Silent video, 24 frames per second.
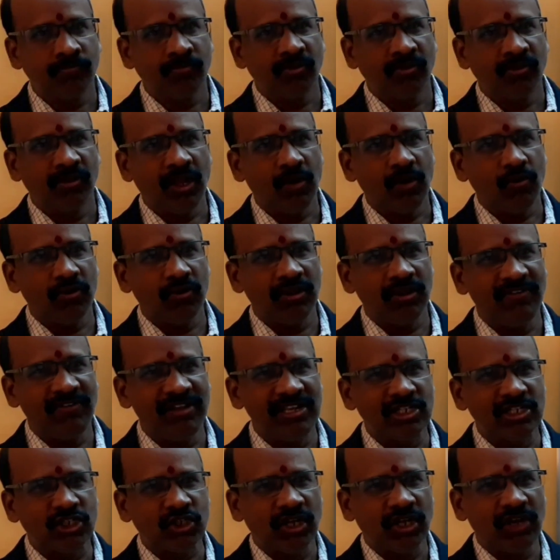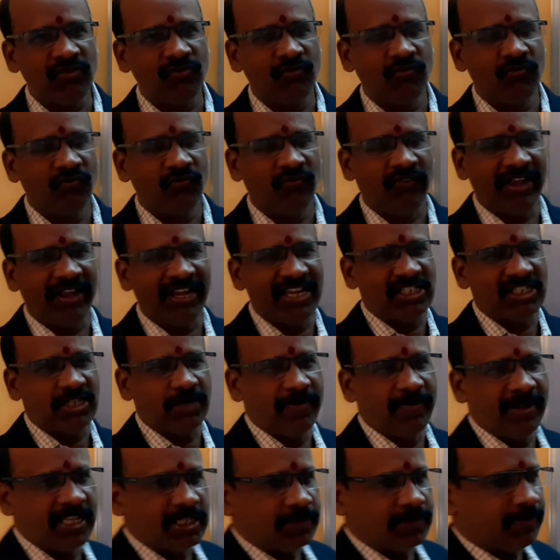Now evaluation of financial
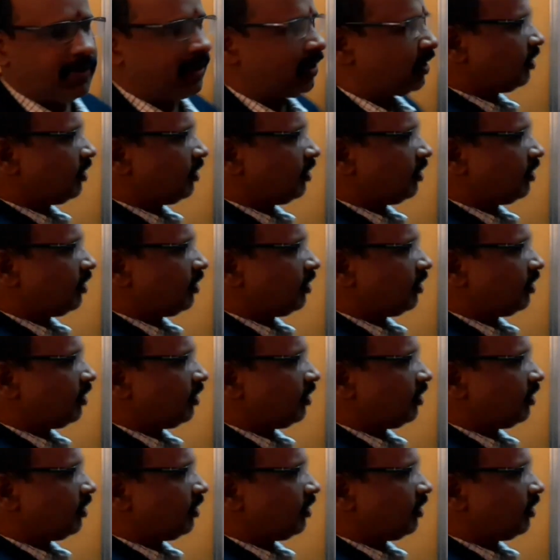management.